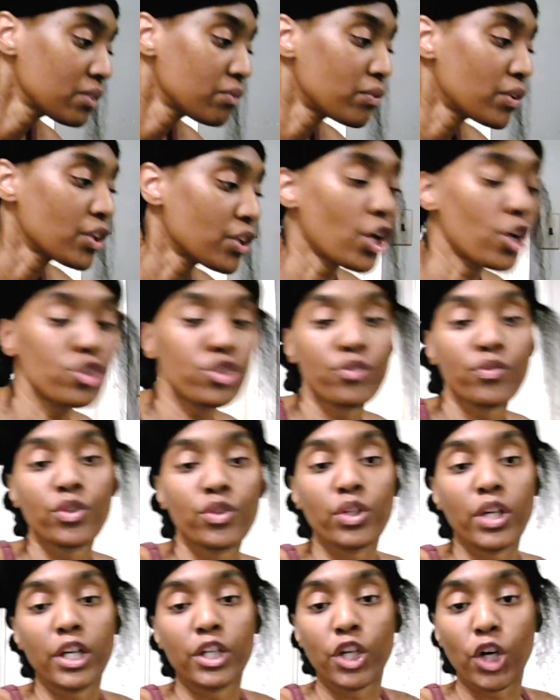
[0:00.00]
for those of
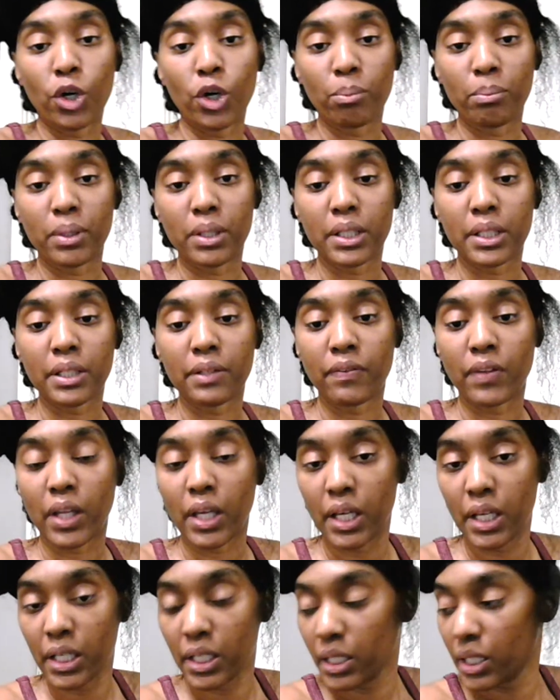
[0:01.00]
you that don't believe
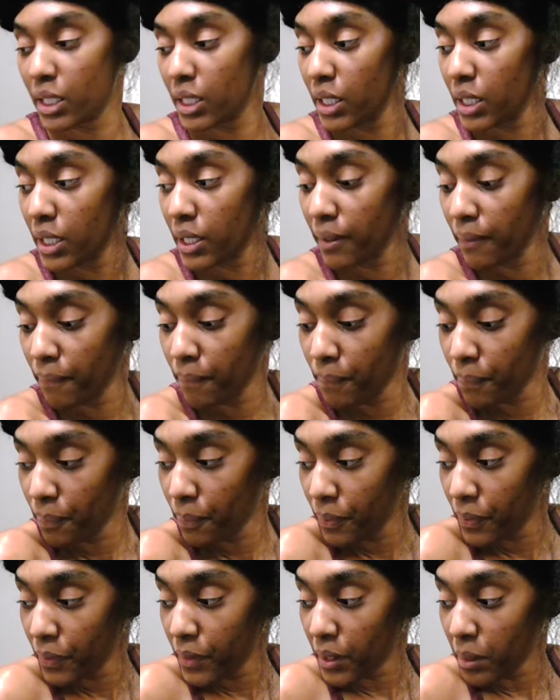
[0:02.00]
that.
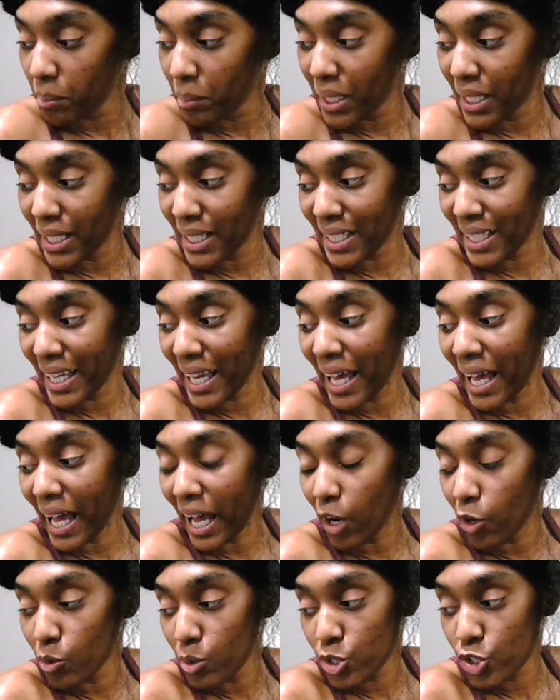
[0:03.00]
But
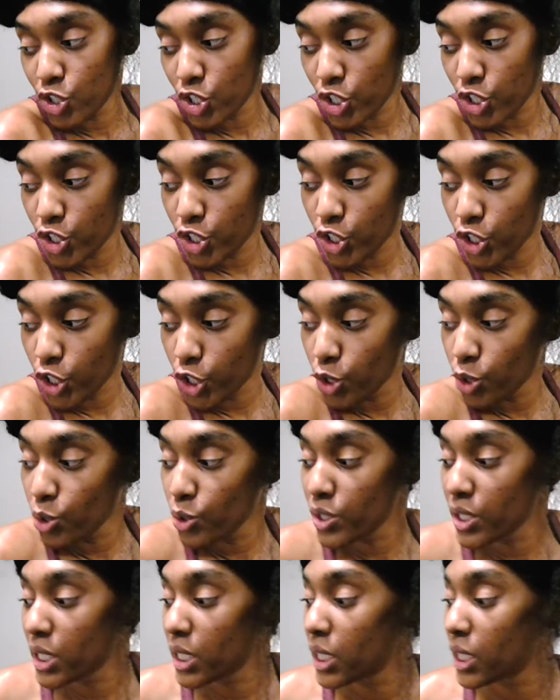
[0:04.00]
yeah, I was just
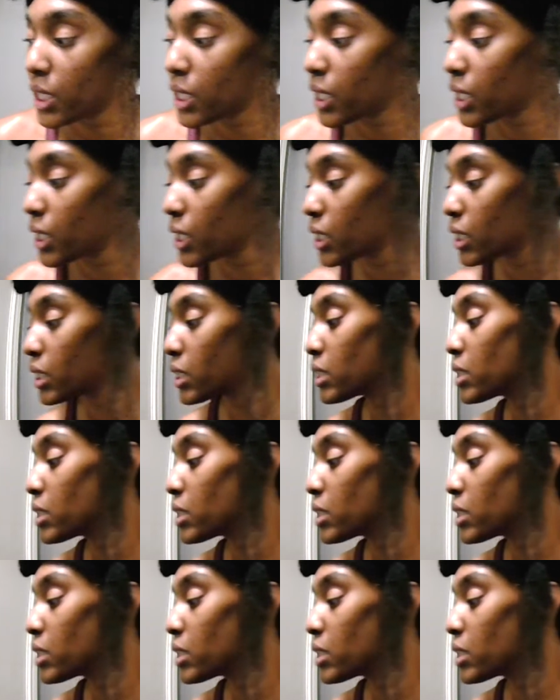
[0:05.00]
using